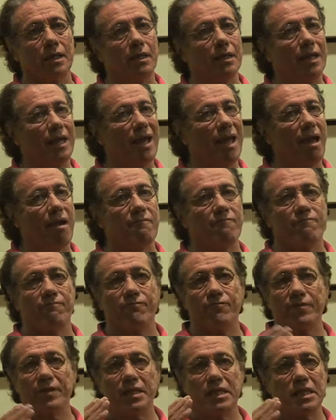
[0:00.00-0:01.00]
and
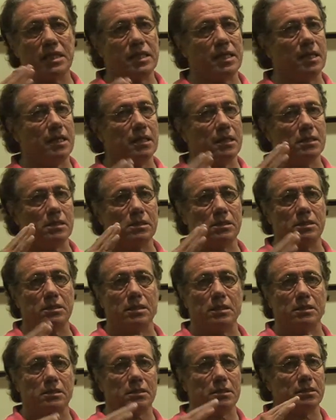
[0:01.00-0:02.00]
everything is
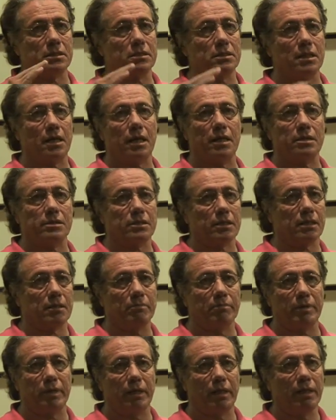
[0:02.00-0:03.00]
just as tight as it can
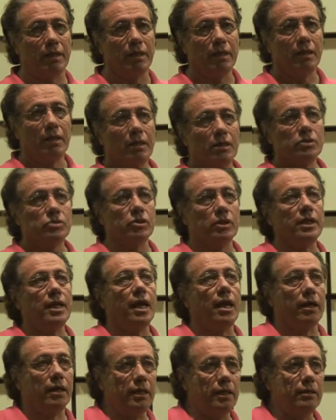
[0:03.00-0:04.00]
be. So
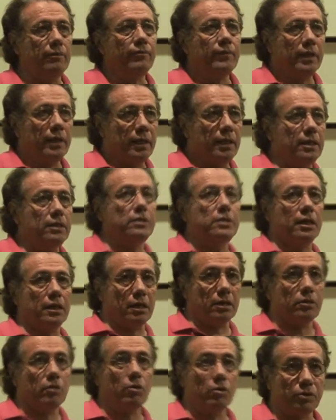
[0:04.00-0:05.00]
yeah, he, he did
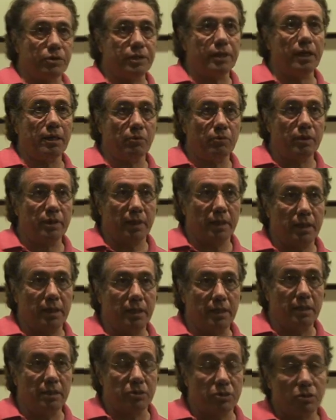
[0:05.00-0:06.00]
a whole thing with it.
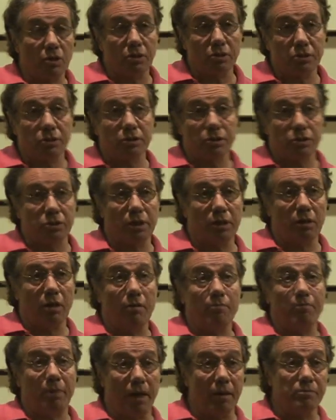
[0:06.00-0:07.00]
He starts the scene
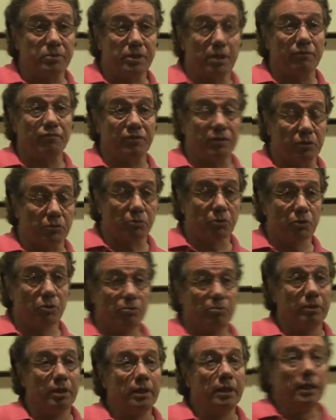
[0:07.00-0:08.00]
out by himself in the
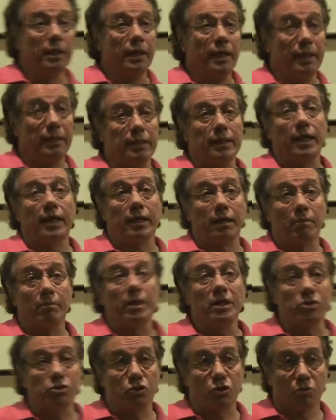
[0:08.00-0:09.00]
room, and then I come
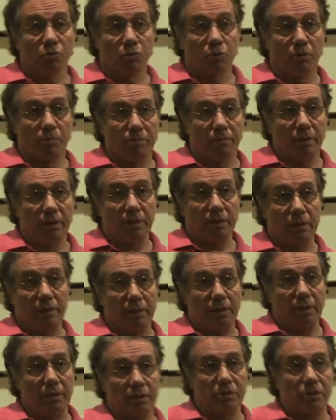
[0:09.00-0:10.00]
into the room.
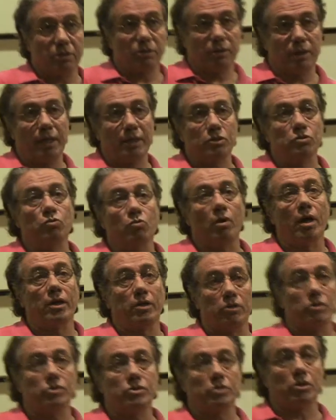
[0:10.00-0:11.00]
Okay. And so that's why
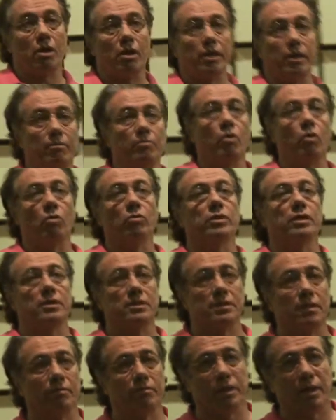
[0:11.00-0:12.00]
you saw him holding
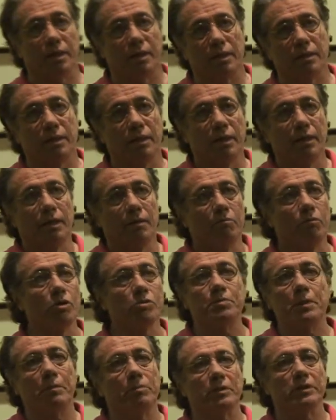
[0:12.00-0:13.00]
something. Most
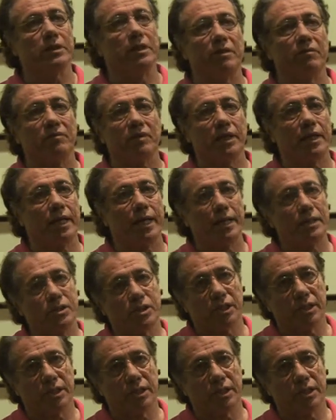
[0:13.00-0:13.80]
people didn't even catch